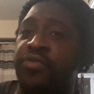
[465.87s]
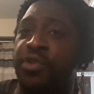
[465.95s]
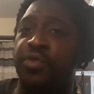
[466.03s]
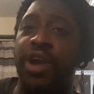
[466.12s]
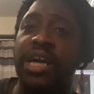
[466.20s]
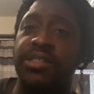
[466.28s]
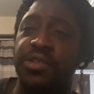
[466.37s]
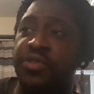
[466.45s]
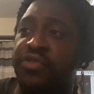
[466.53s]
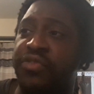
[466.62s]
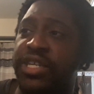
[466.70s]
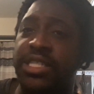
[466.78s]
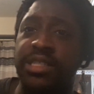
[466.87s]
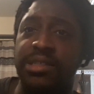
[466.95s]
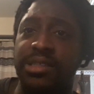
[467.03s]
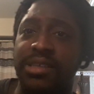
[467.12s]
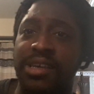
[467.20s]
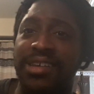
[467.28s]
your roster of
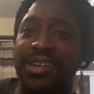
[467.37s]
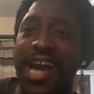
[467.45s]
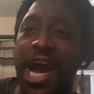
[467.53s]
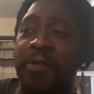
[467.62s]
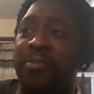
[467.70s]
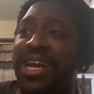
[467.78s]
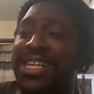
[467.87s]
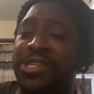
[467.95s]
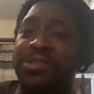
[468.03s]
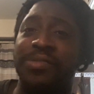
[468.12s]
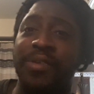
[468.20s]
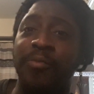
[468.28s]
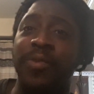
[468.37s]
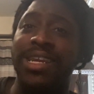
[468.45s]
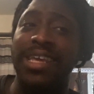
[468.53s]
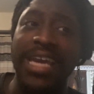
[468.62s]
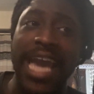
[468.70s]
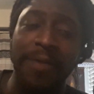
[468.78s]
Avengers. I'm like, dude, we
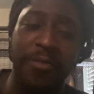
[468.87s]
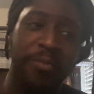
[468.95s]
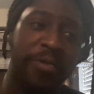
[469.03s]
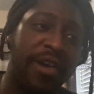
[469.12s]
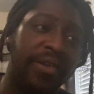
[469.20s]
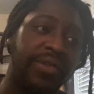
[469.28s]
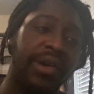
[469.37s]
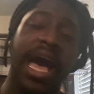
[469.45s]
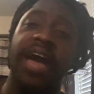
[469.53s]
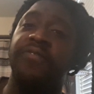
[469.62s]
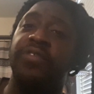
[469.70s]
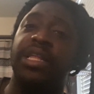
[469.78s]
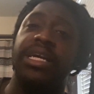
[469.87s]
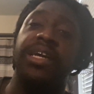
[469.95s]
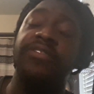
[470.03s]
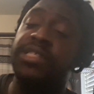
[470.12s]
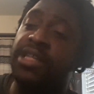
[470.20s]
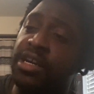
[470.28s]
need Captain Marvel. I feel like
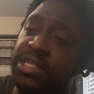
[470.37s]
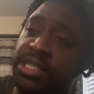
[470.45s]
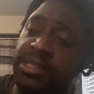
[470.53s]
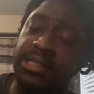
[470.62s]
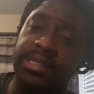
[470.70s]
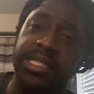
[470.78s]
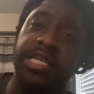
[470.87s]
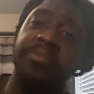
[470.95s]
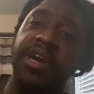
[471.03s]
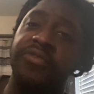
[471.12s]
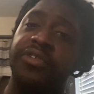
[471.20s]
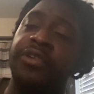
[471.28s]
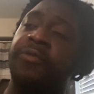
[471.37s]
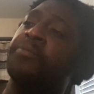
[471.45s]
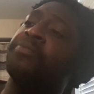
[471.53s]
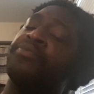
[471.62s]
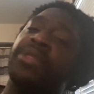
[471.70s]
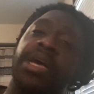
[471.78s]
as long as it's a team effort,
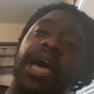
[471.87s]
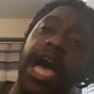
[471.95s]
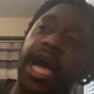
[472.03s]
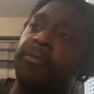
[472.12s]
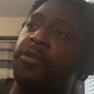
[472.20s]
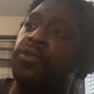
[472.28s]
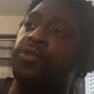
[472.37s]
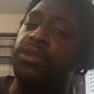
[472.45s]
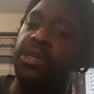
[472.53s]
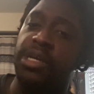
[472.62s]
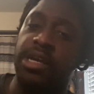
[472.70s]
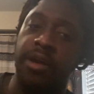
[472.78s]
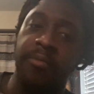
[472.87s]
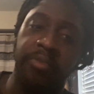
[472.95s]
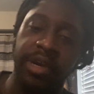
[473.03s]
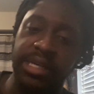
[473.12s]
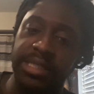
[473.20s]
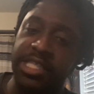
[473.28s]
I'm cool.
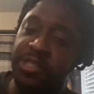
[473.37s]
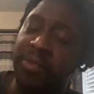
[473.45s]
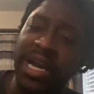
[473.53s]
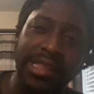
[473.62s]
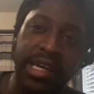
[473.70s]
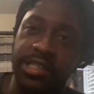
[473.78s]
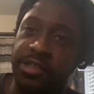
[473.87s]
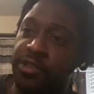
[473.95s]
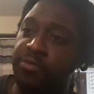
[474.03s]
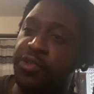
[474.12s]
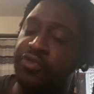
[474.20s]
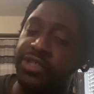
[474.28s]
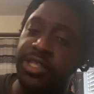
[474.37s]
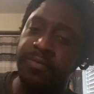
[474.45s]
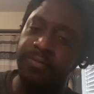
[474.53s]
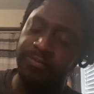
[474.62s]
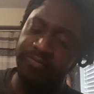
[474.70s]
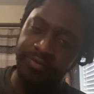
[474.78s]
But just my thoughts on the movie.
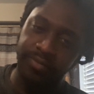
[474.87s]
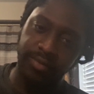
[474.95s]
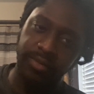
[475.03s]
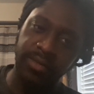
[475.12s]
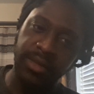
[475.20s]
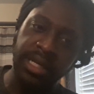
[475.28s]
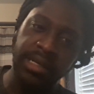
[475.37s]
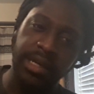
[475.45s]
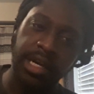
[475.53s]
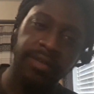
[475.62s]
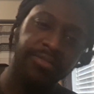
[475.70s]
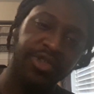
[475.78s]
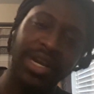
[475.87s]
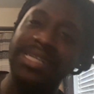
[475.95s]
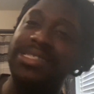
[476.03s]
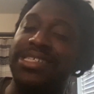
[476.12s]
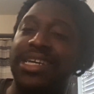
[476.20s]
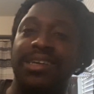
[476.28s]
Try
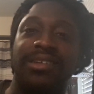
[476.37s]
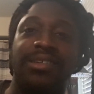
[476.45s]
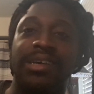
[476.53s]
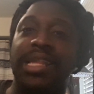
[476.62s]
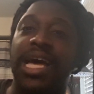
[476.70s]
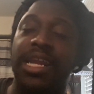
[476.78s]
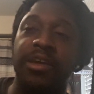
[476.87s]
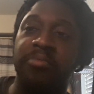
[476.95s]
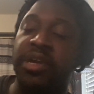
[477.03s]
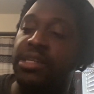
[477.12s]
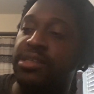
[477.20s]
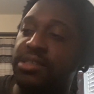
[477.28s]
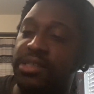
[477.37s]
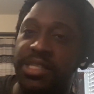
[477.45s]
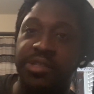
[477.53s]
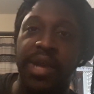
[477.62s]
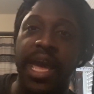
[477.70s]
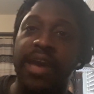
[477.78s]
and check a lot of opinions
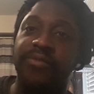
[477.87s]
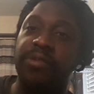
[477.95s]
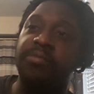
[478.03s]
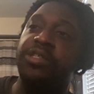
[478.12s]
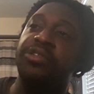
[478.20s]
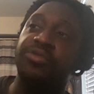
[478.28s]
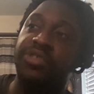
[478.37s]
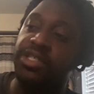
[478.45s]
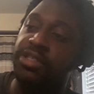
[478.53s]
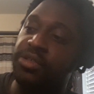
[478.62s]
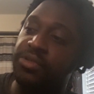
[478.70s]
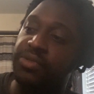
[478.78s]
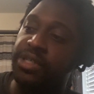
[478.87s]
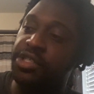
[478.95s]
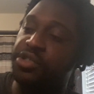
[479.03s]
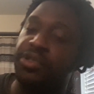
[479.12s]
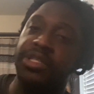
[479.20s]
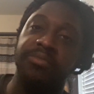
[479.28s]
that you have. I'm like, dude, just go
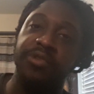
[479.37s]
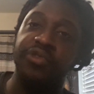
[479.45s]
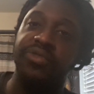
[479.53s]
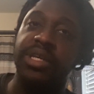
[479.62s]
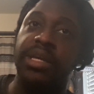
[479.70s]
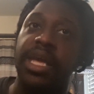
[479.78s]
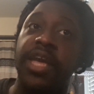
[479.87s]
enjoy the movie.